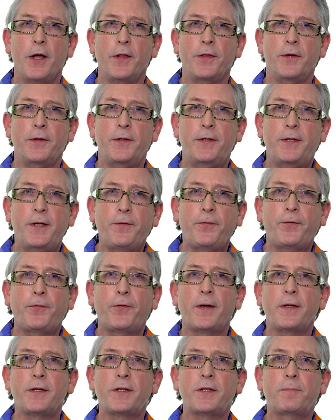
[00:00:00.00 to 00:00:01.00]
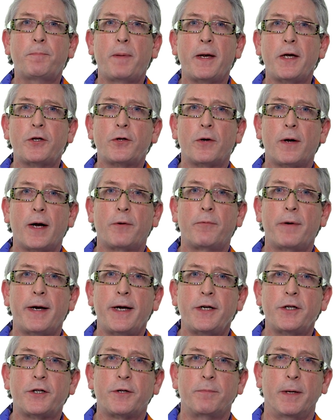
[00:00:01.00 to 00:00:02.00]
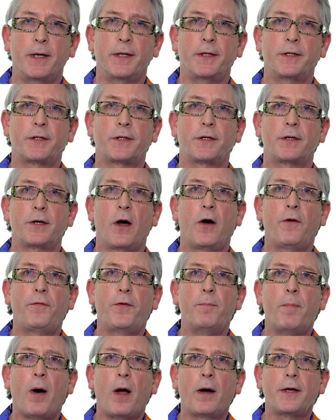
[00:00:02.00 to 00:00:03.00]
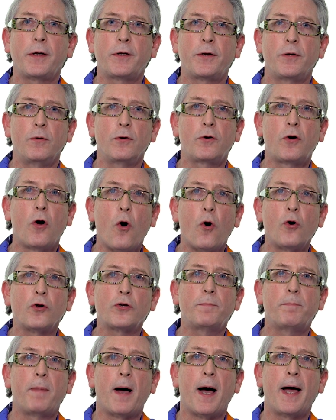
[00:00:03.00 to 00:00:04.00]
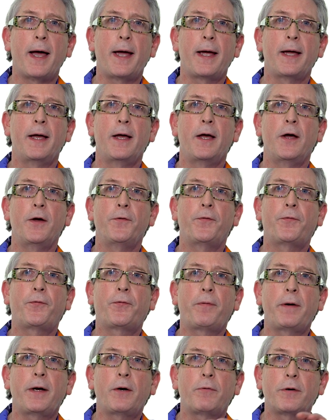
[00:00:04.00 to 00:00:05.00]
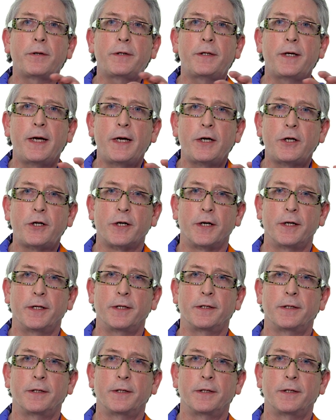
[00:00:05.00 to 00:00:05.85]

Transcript: The different spatial arrangements of a molecule caused by free rotation